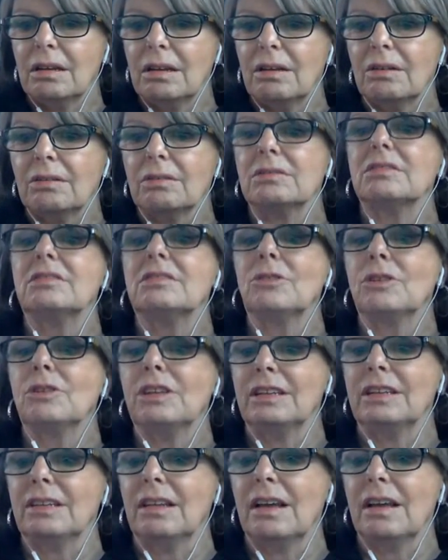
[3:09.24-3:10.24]
oh,
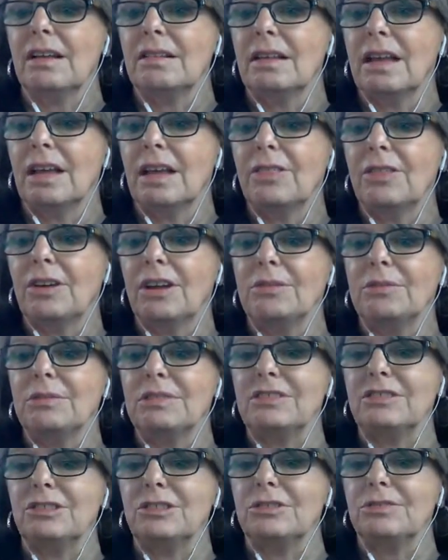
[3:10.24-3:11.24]
sorry, Adele, I thought it
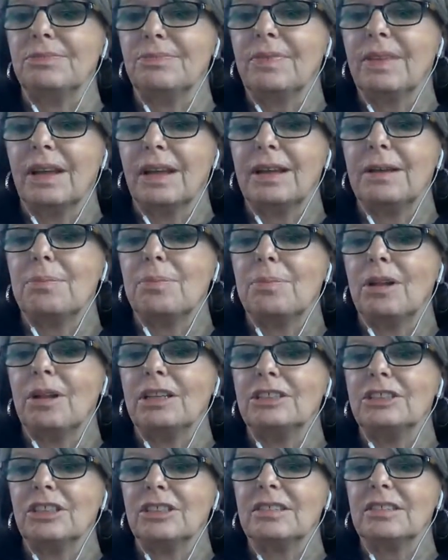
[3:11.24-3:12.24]
was you. I
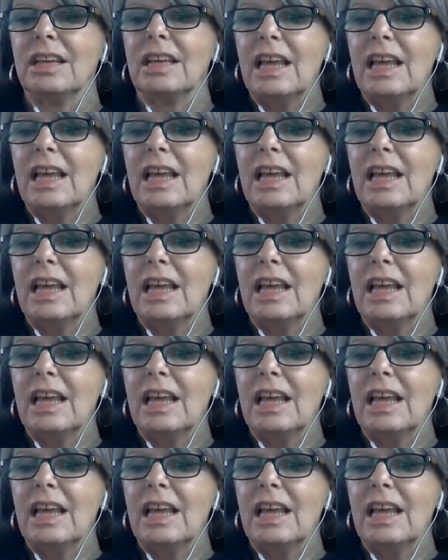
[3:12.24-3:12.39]
apologize.